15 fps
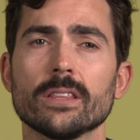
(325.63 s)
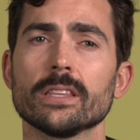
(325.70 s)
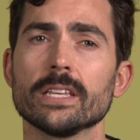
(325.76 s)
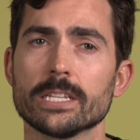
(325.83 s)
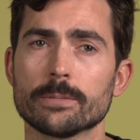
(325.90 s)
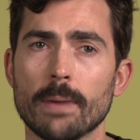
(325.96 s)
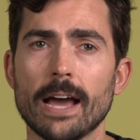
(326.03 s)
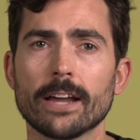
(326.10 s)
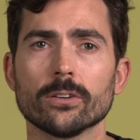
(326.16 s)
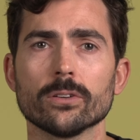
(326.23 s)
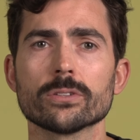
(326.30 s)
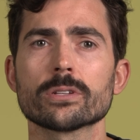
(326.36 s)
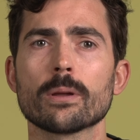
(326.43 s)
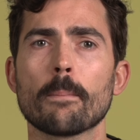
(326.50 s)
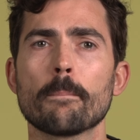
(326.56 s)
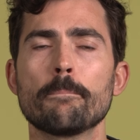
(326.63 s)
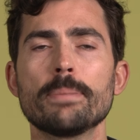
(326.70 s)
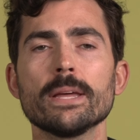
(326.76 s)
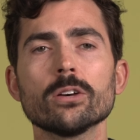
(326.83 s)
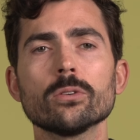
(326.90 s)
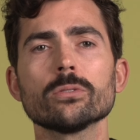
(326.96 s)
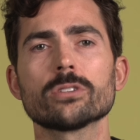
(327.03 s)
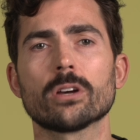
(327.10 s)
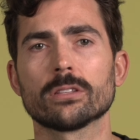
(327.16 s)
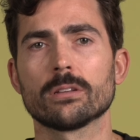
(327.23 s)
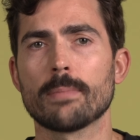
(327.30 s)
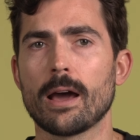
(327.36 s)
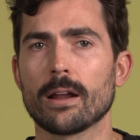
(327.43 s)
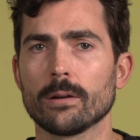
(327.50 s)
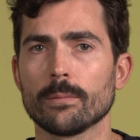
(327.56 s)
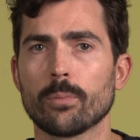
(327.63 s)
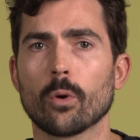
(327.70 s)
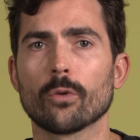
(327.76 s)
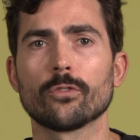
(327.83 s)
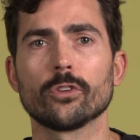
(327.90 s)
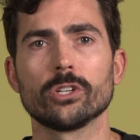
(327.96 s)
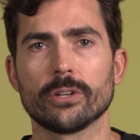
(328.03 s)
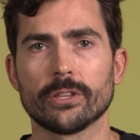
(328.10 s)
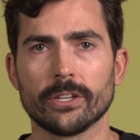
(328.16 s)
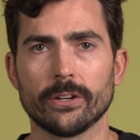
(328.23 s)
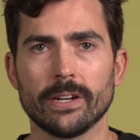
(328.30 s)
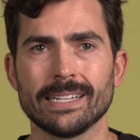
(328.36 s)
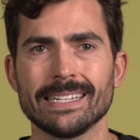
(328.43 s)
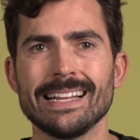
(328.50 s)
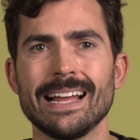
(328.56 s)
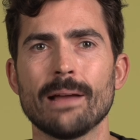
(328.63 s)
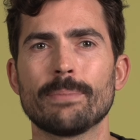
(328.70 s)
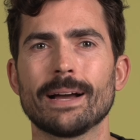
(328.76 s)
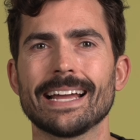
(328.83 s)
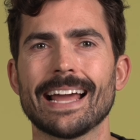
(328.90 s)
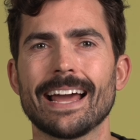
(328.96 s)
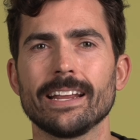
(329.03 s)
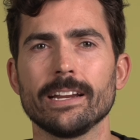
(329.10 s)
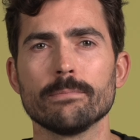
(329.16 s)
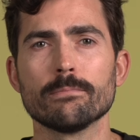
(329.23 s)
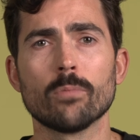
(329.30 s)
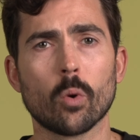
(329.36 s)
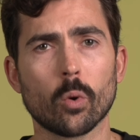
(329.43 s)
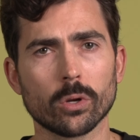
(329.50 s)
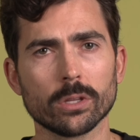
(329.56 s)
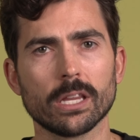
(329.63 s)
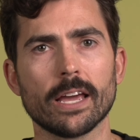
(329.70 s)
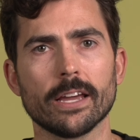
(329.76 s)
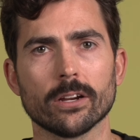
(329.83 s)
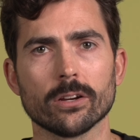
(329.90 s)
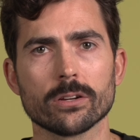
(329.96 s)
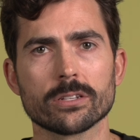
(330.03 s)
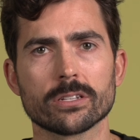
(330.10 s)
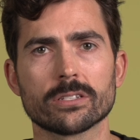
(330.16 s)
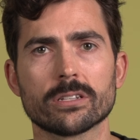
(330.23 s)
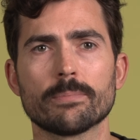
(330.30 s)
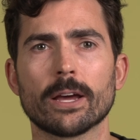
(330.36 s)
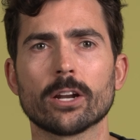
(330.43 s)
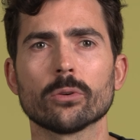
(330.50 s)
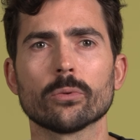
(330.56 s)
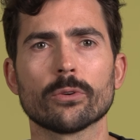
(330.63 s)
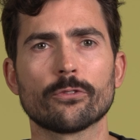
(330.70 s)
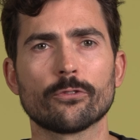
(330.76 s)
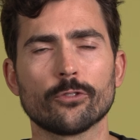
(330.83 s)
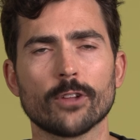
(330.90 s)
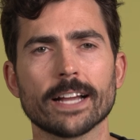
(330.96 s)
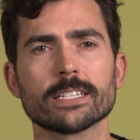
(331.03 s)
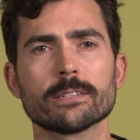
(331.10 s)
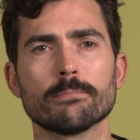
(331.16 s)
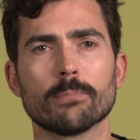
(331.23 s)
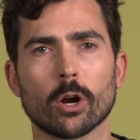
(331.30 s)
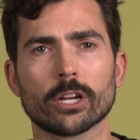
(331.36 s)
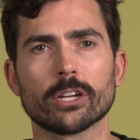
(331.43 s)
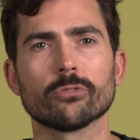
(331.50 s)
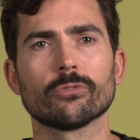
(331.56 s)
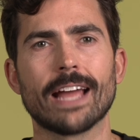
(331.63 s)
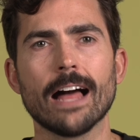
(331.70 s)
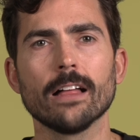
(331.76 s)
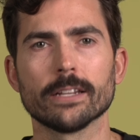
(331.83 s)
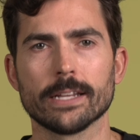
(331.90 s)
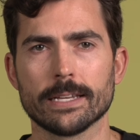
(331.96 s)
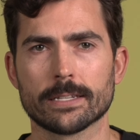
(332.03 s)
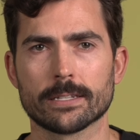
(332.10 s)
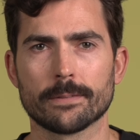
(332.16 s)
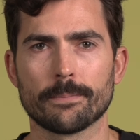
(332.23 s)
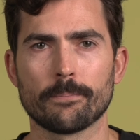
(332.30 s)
These models build on the modern portfolio theory by adding more layers to better reflect market realities.